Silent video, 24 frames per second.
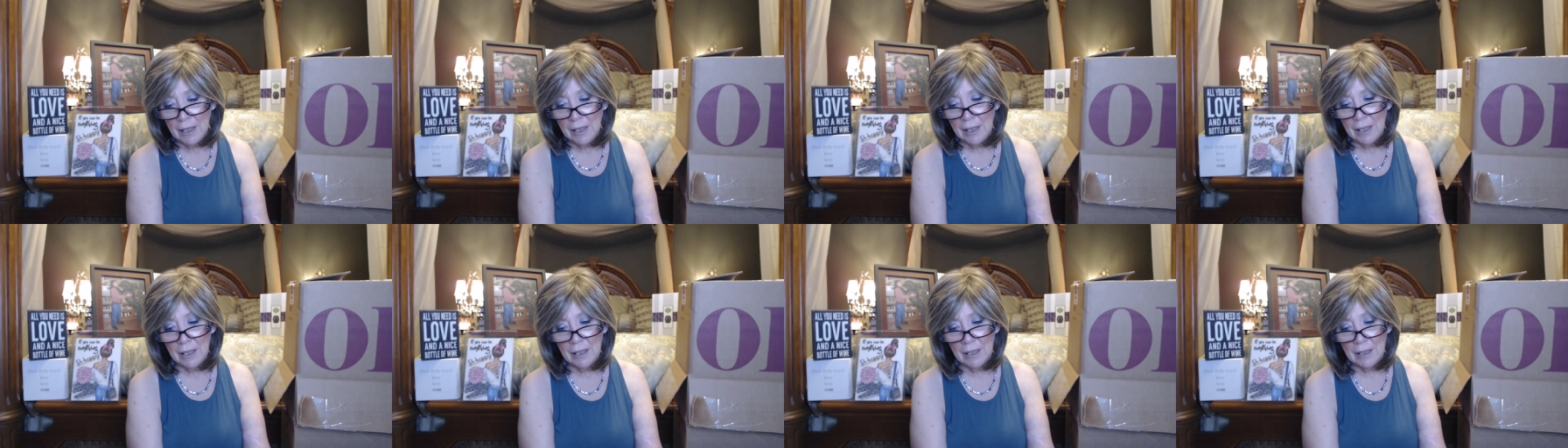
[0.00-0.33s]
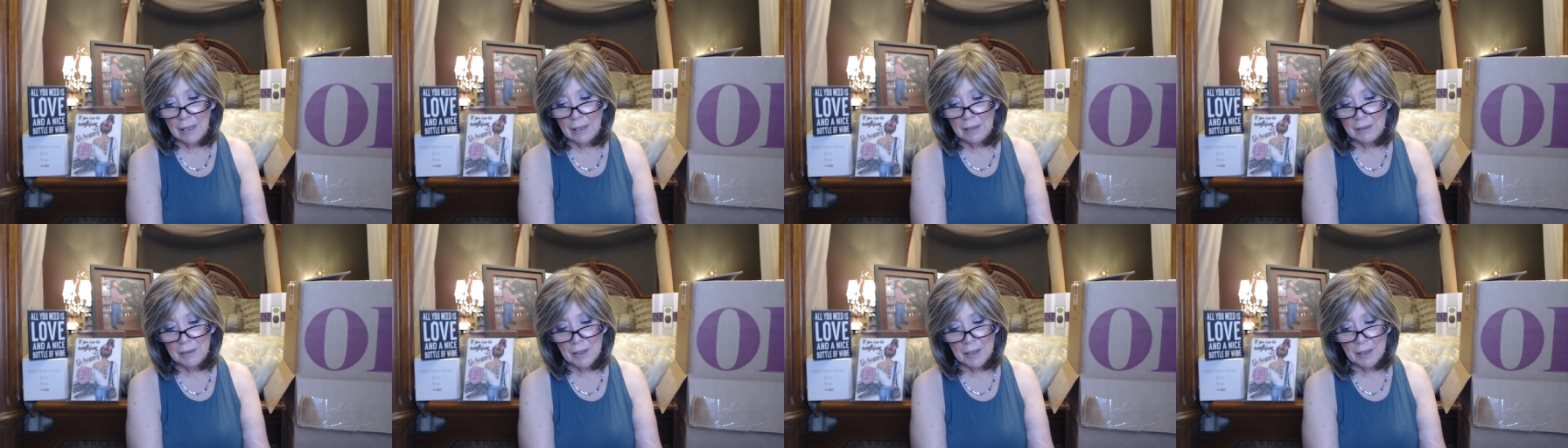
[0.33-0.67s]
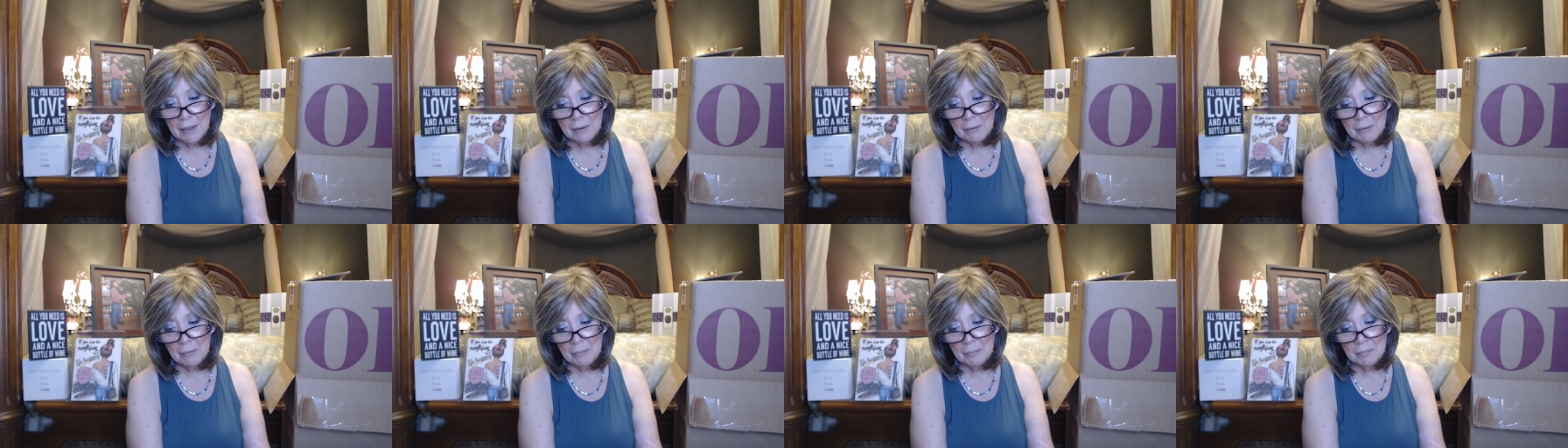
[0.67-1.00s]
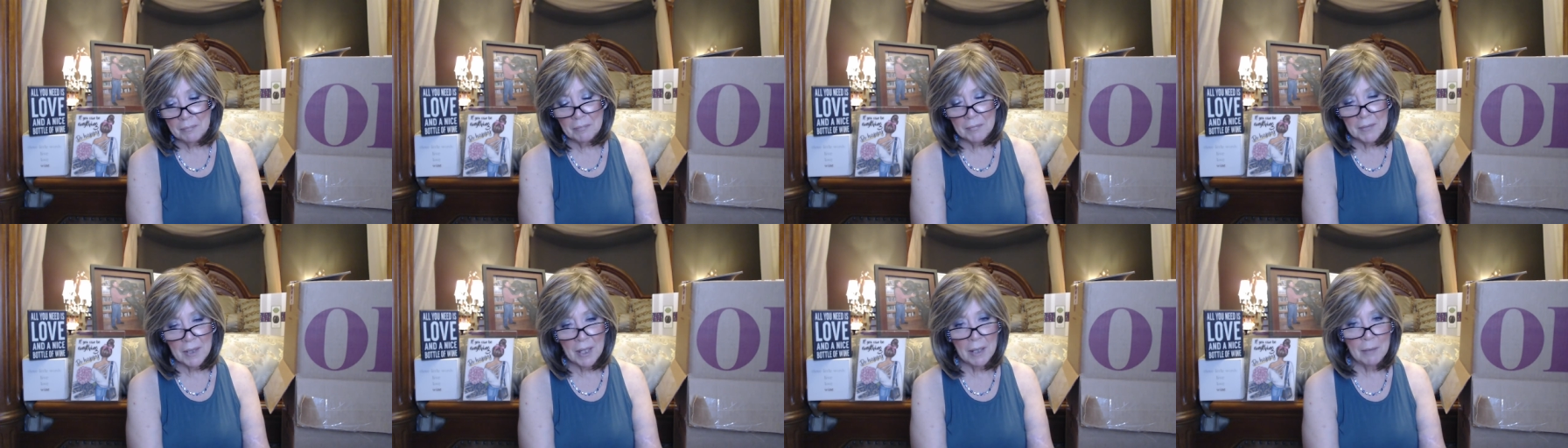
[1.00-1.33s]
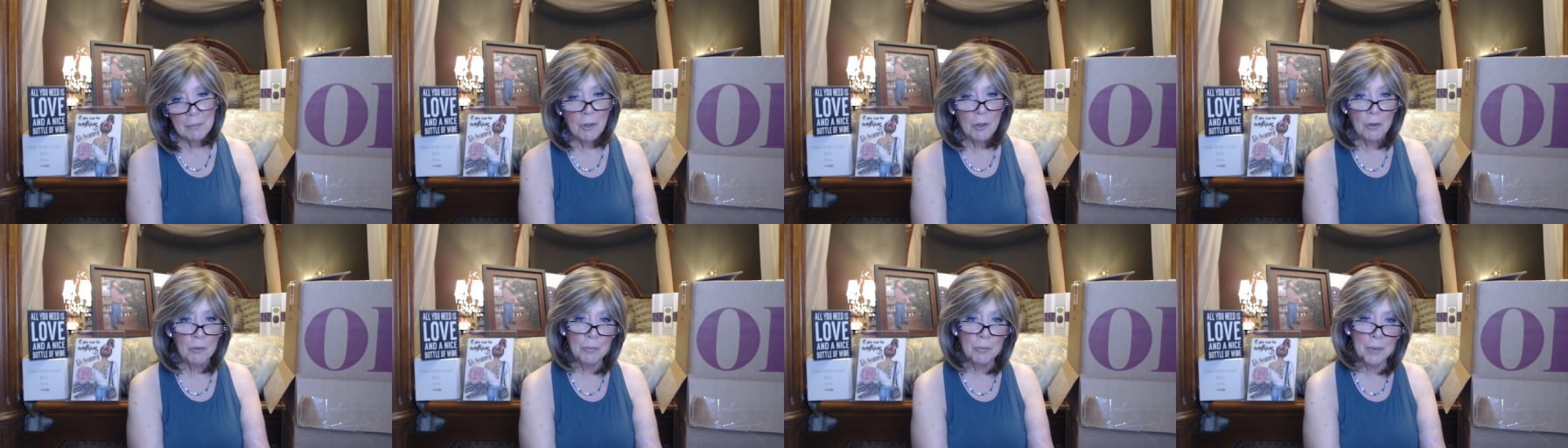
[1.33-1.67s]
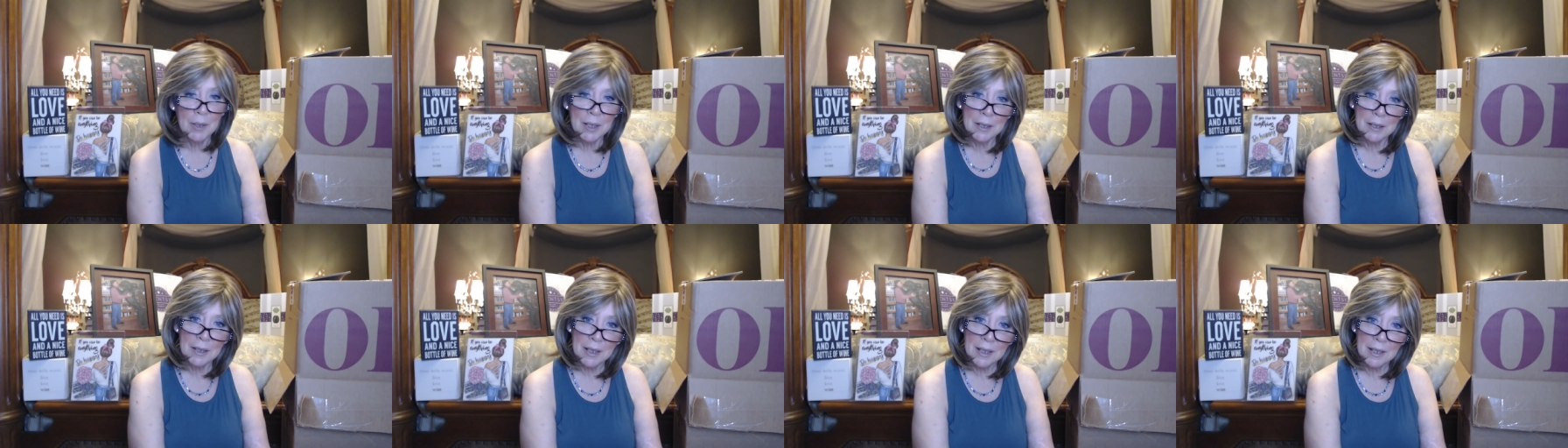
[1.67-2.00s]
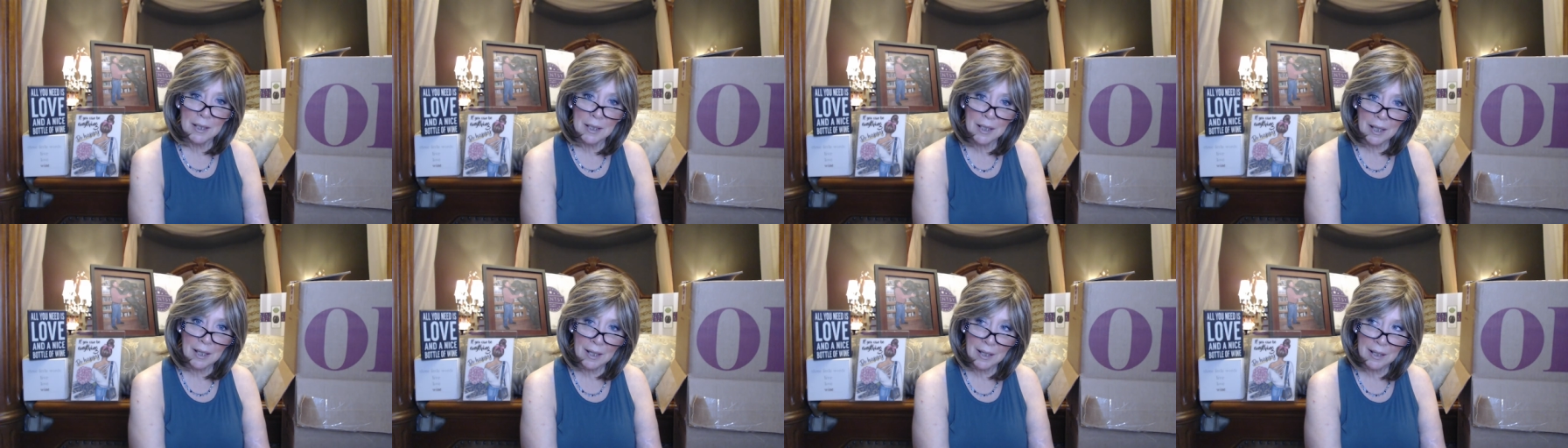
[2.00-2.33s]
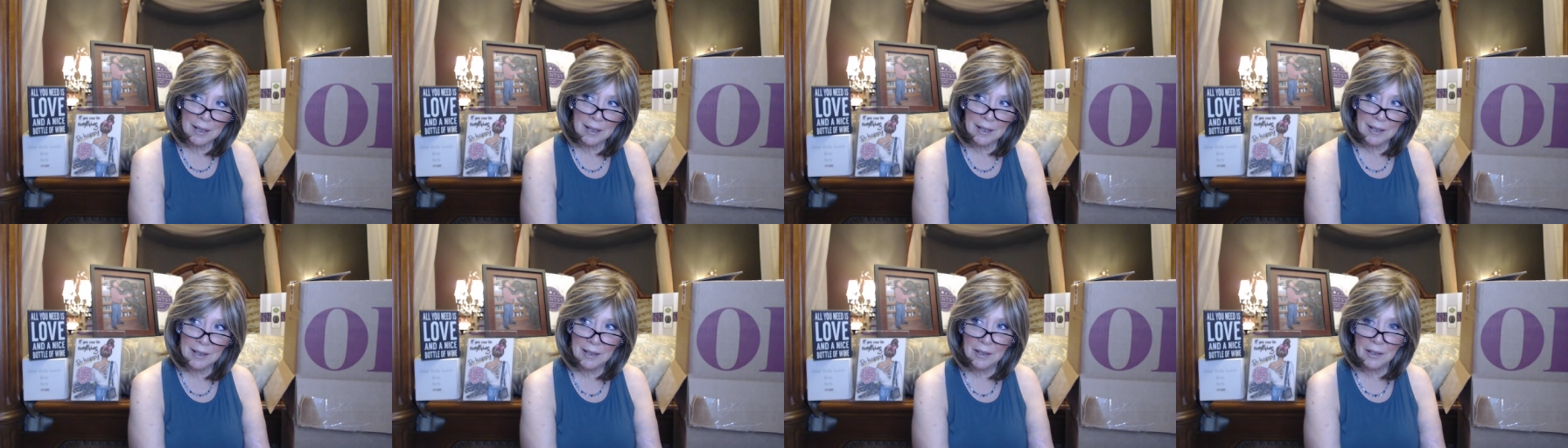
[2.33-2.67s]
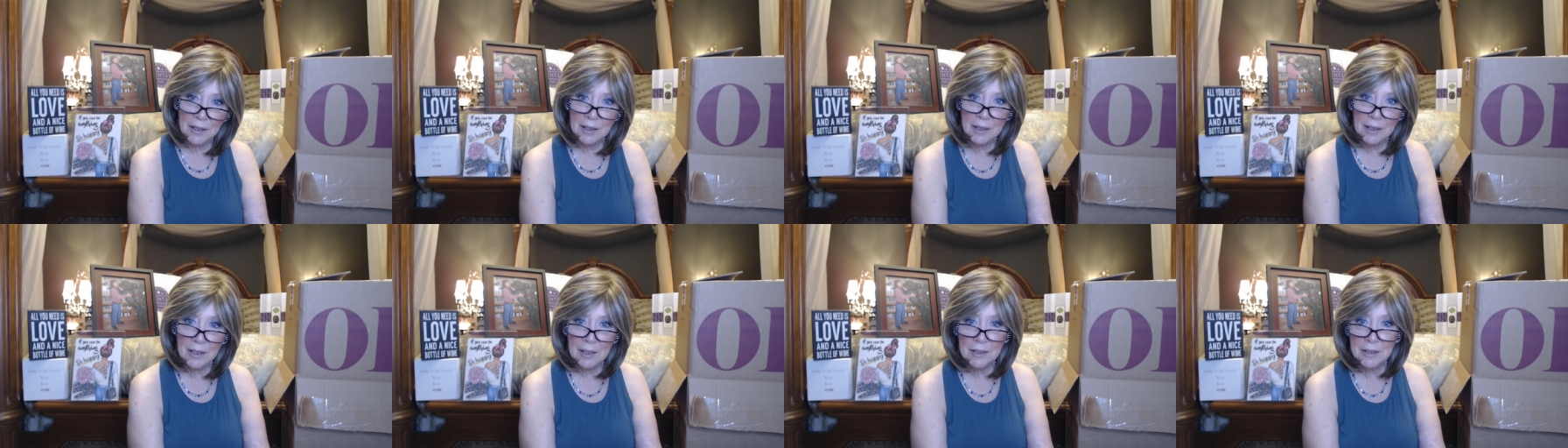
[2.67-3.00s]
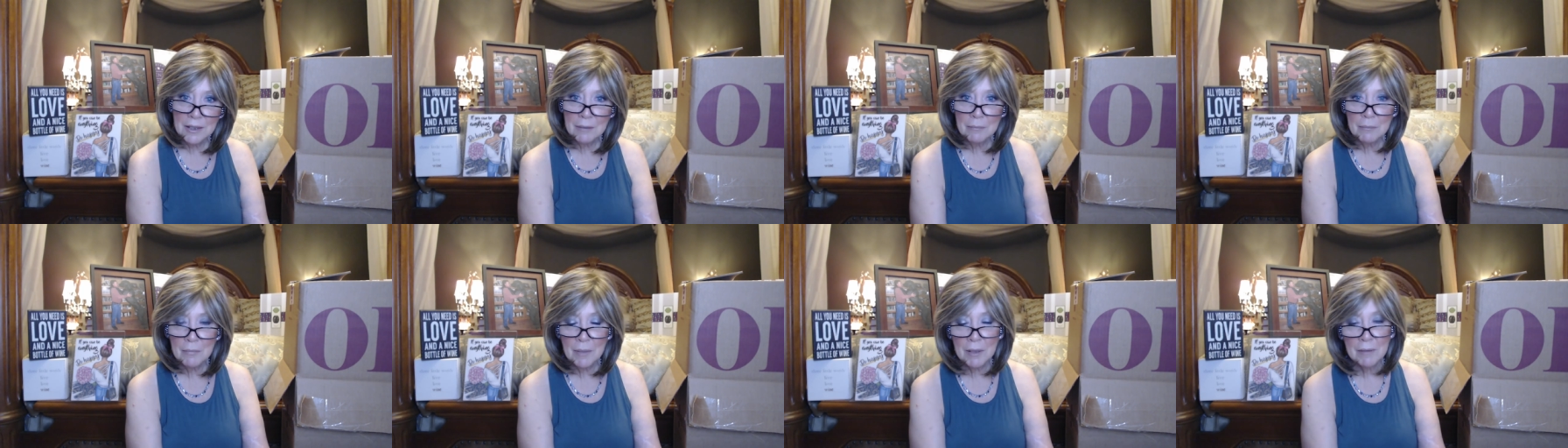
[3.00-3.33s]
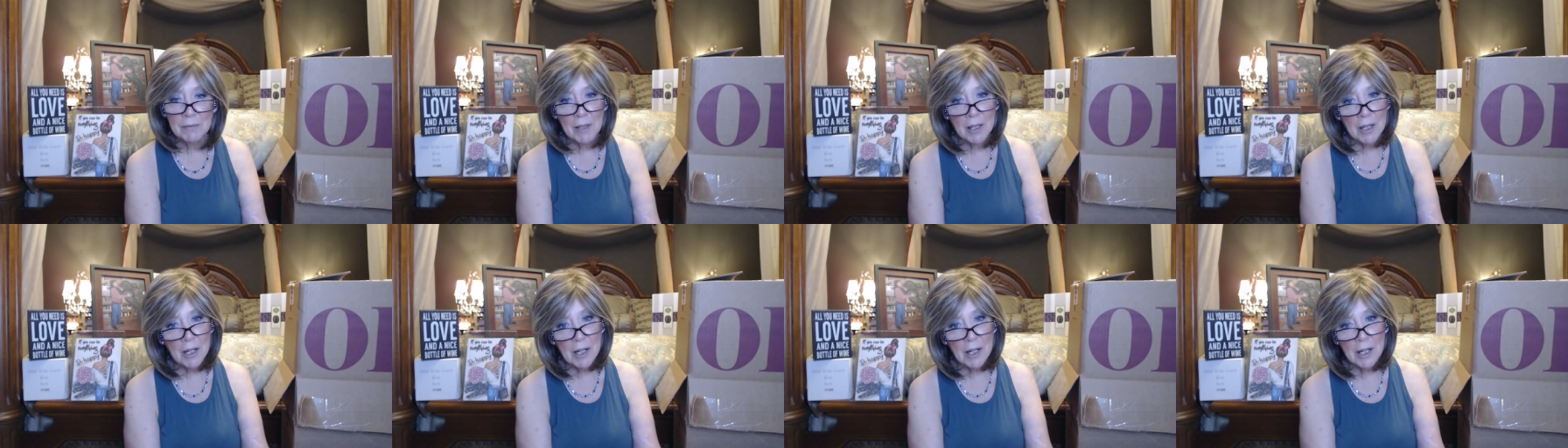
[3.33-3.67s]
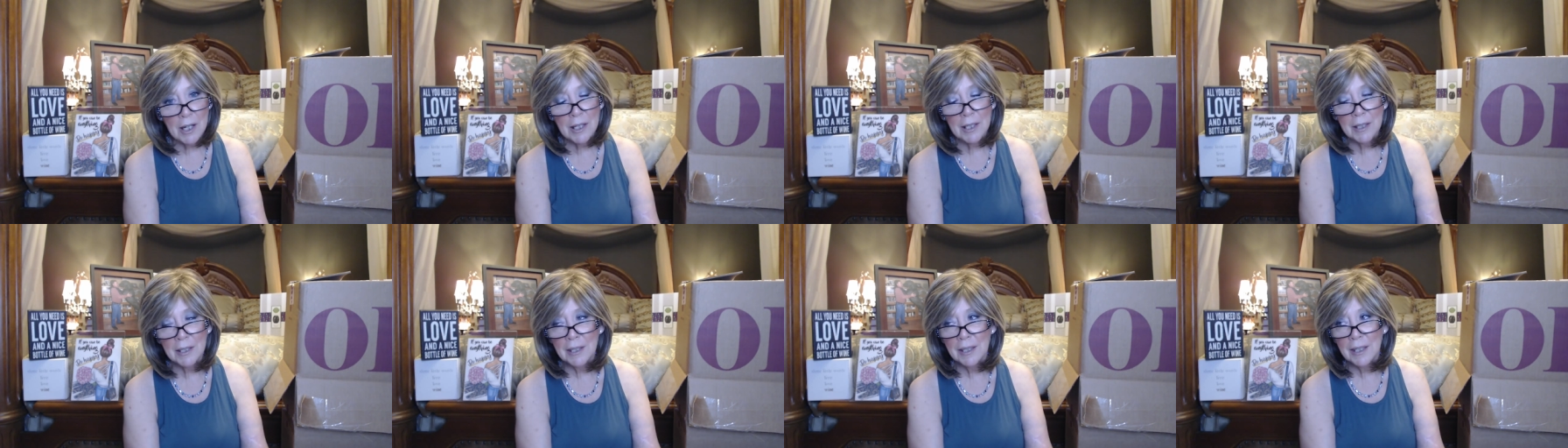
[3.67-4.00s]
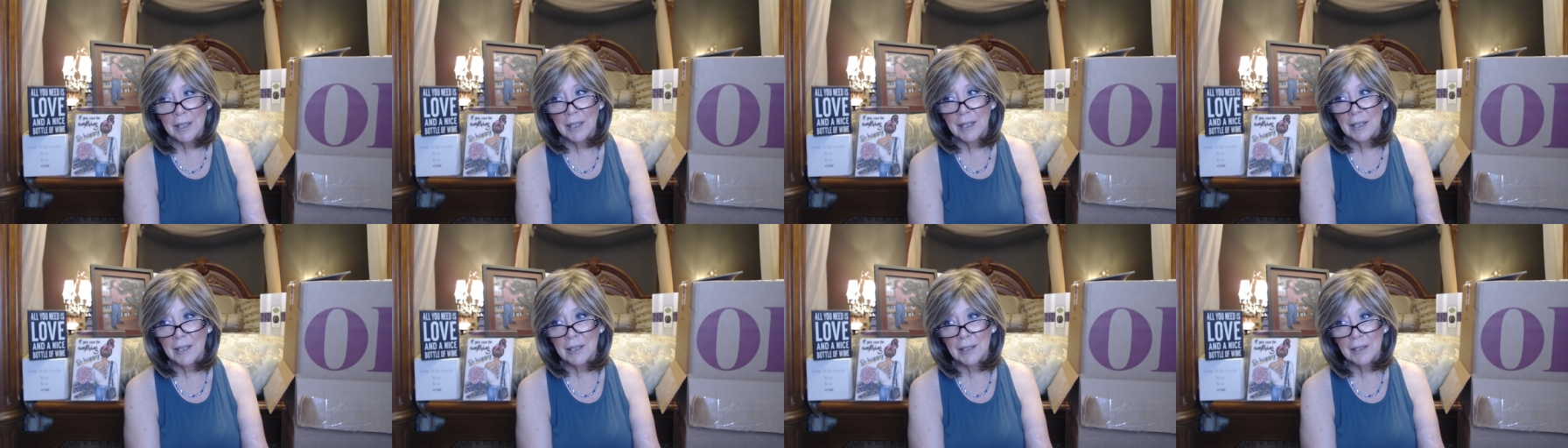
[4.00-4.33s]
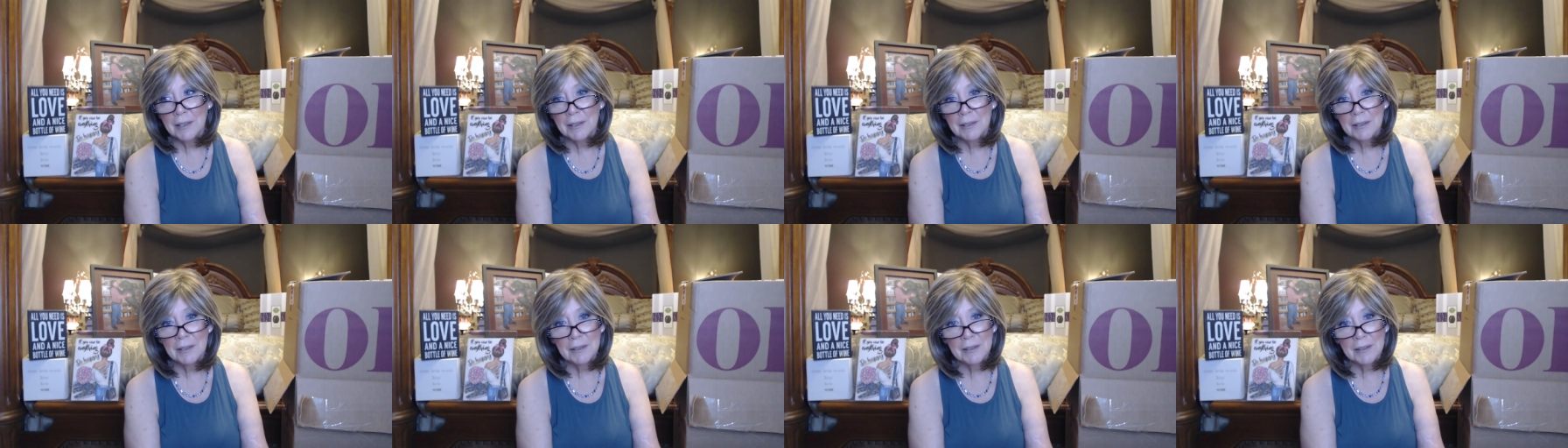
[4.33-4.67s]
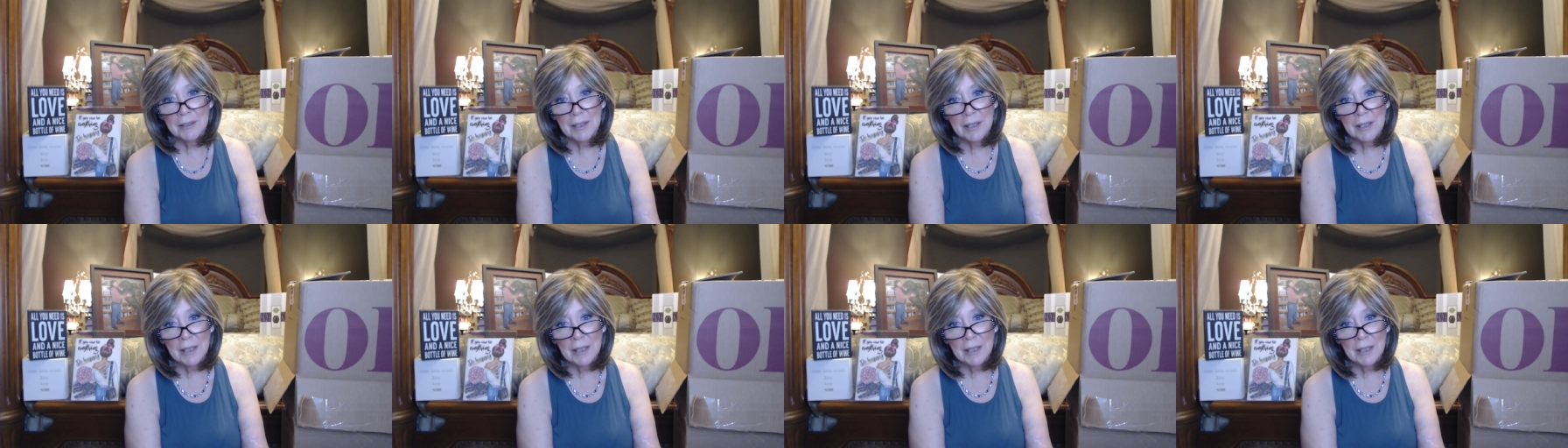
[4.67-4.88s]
and um, came home and, and ate and I did my vlog and